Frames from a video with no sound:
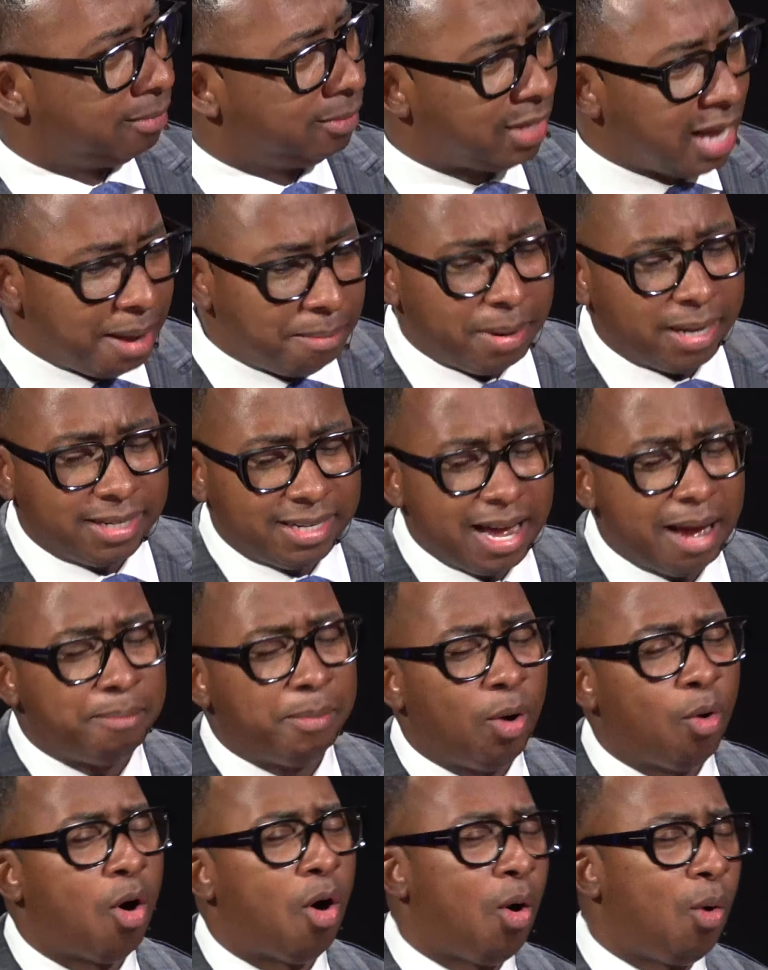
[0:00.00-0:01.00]
I'm, I'm going
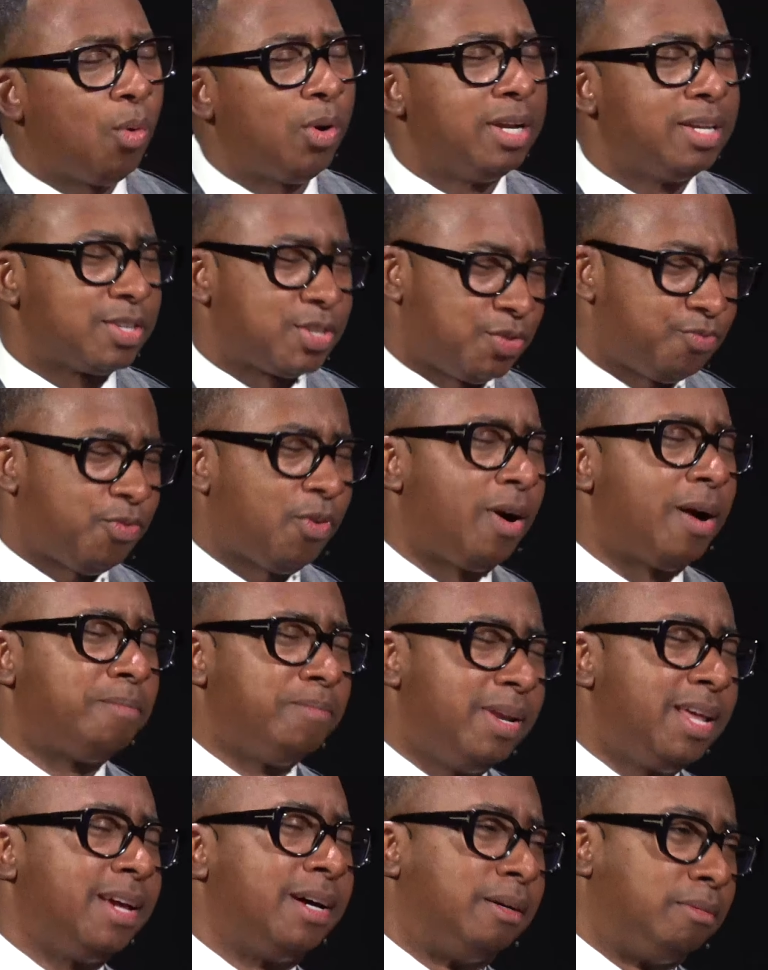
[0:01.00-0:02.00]
to hold this
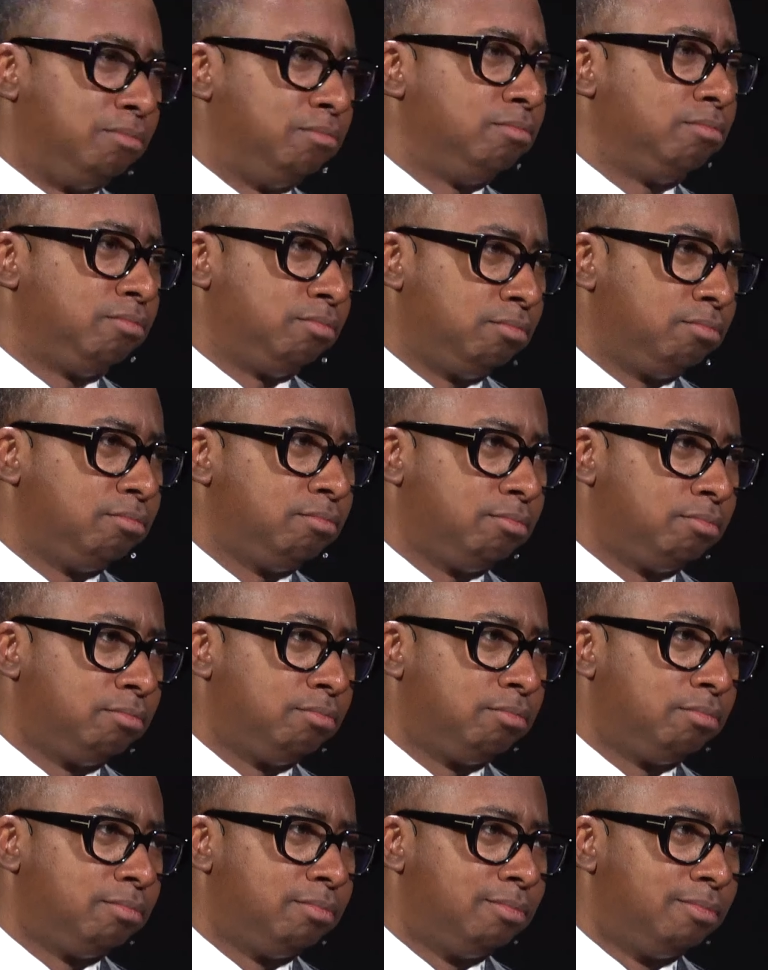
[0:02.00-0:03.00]
from them.
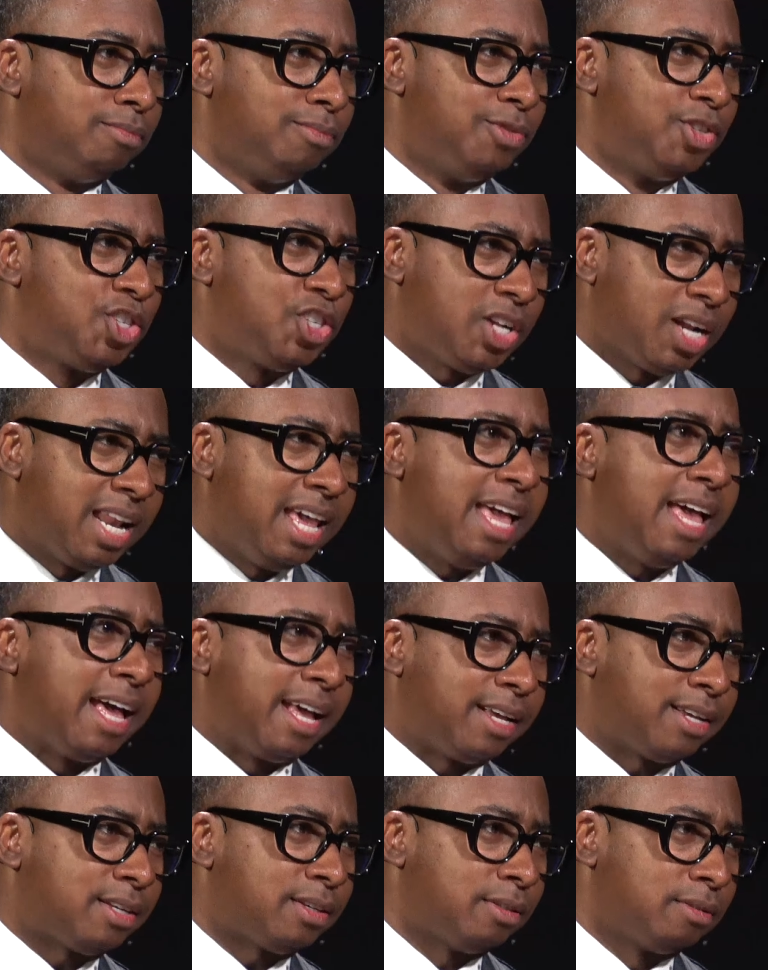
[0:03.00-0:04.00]

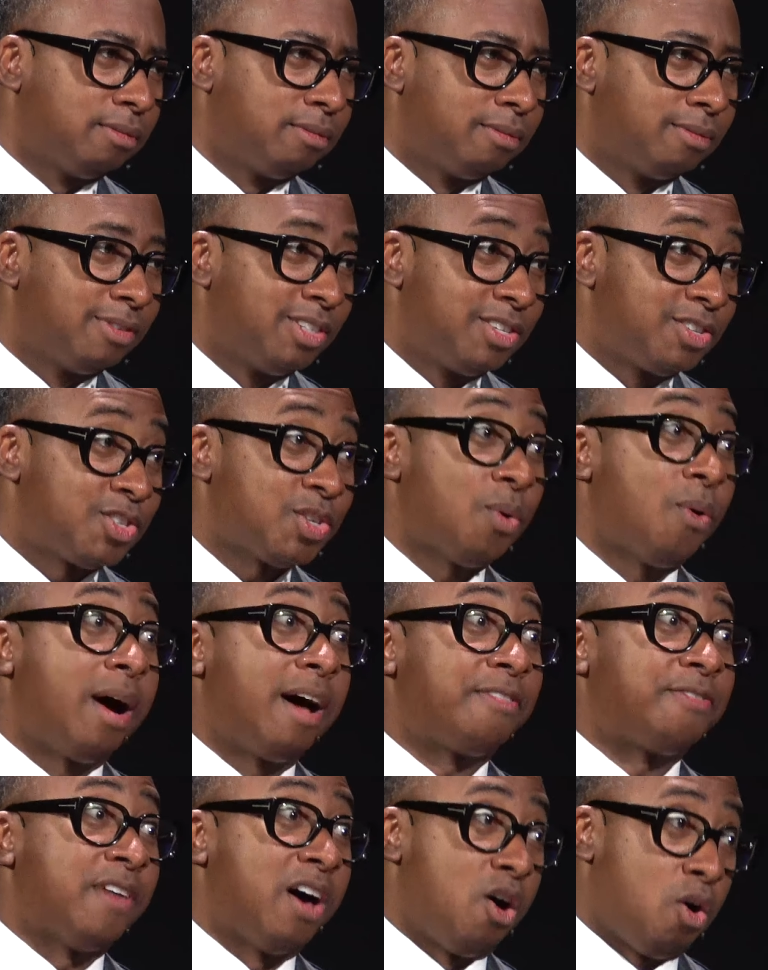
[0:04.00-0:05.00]
Slick. So
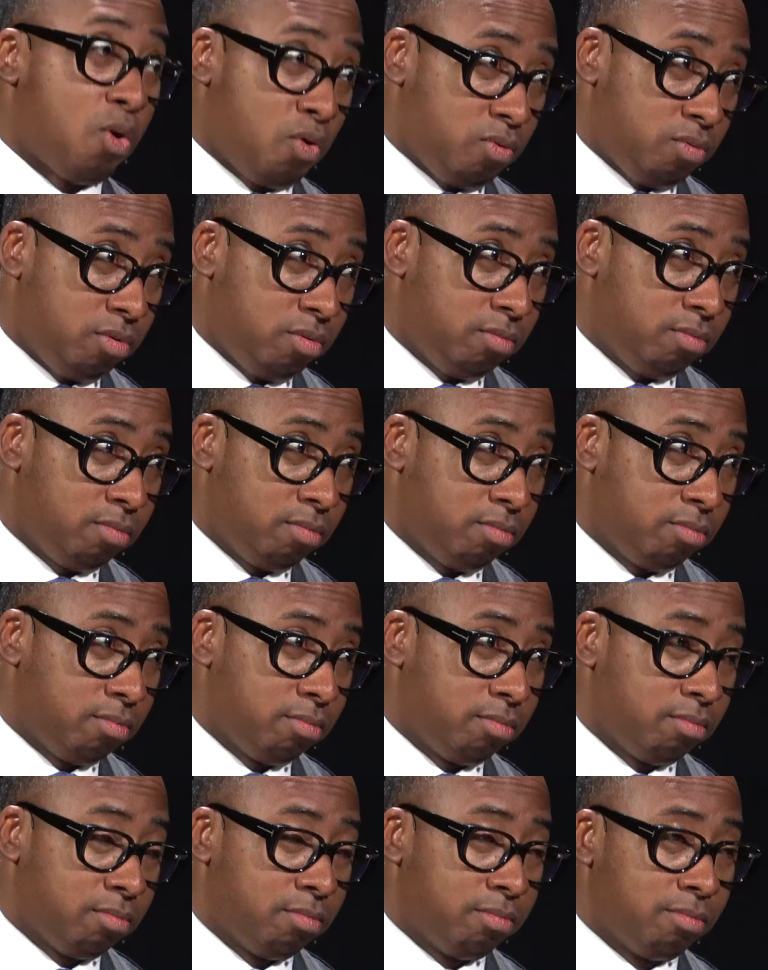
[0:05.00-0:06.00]
I thought.
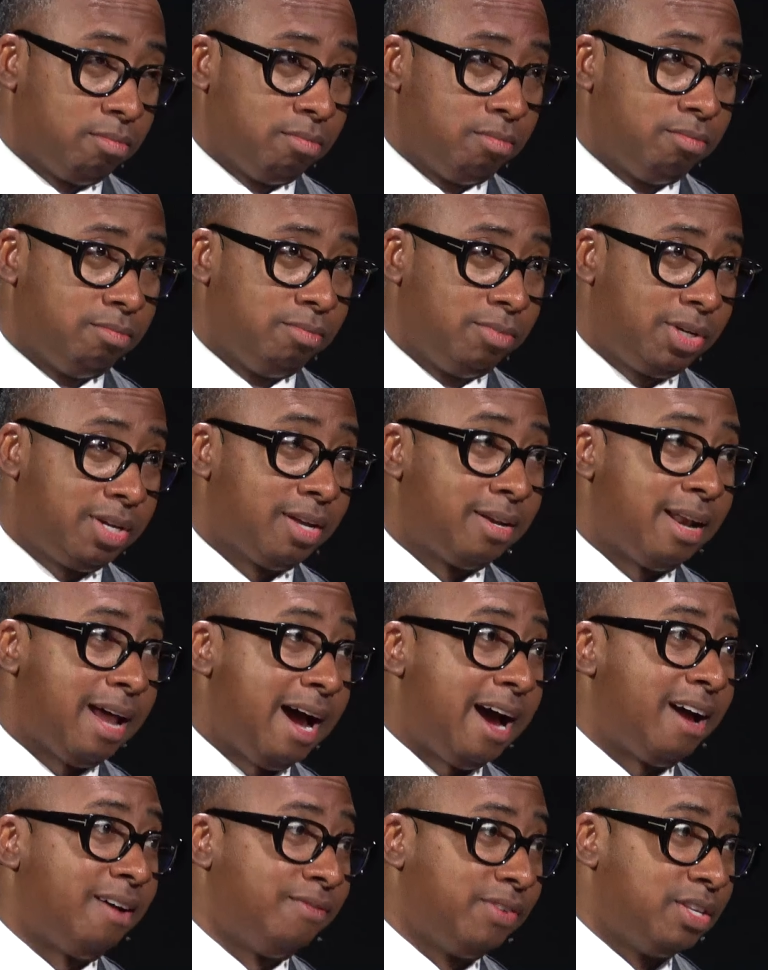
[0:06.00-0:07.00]

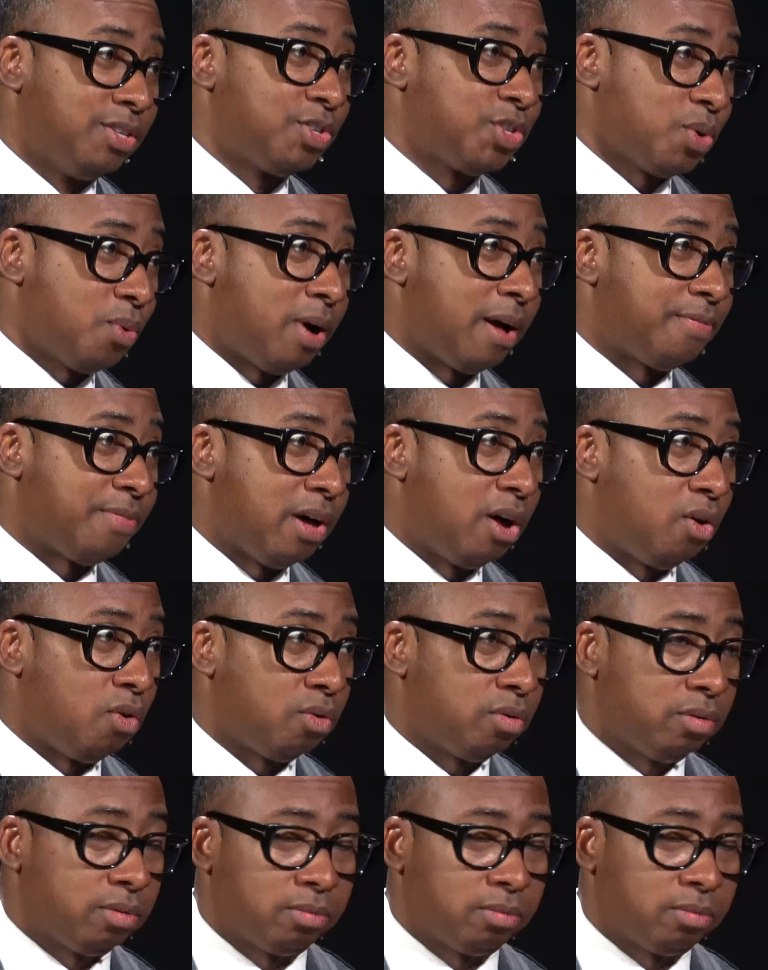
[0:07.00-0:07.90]
Conniving, so I thought.